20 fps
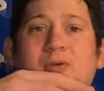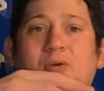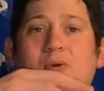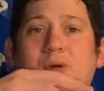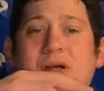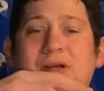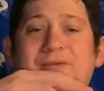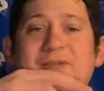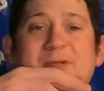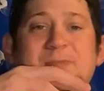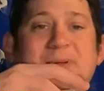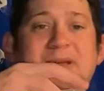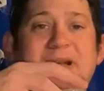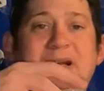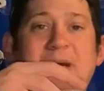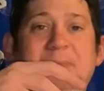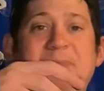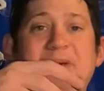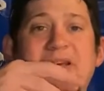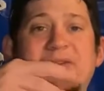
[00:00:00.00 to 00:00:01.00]
or even speed it
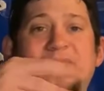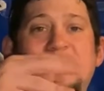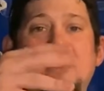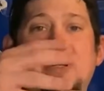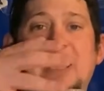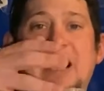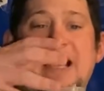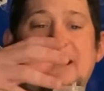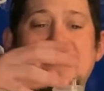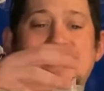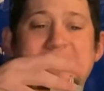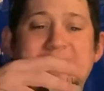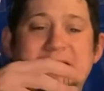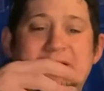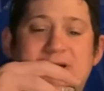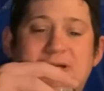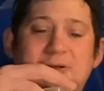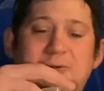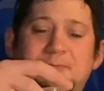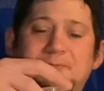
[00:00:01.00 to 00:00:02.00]
up if you kind of need
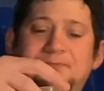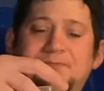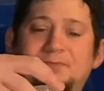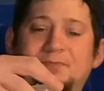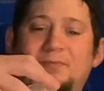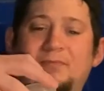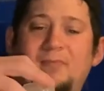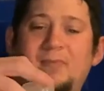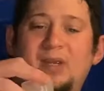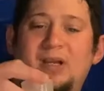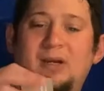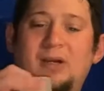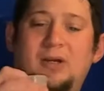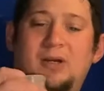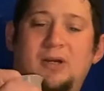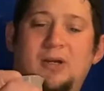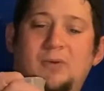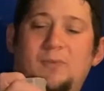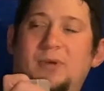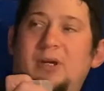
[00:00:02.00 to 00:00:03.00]
to.
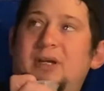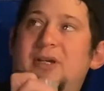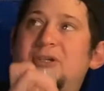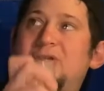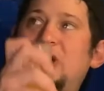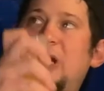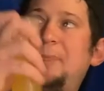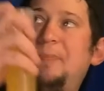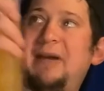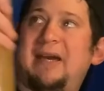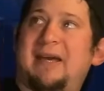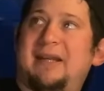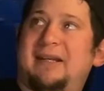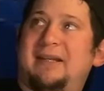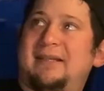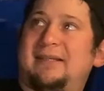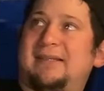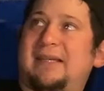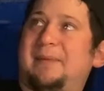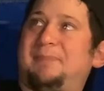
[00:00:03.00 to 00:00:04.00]
We're going to start by adding
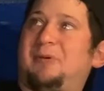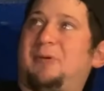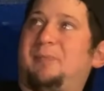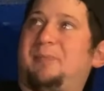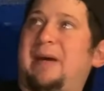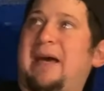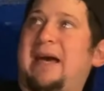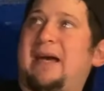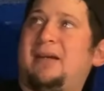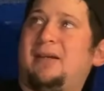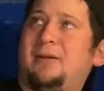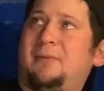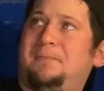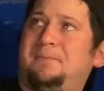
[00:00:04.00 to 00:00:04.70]
the sample back.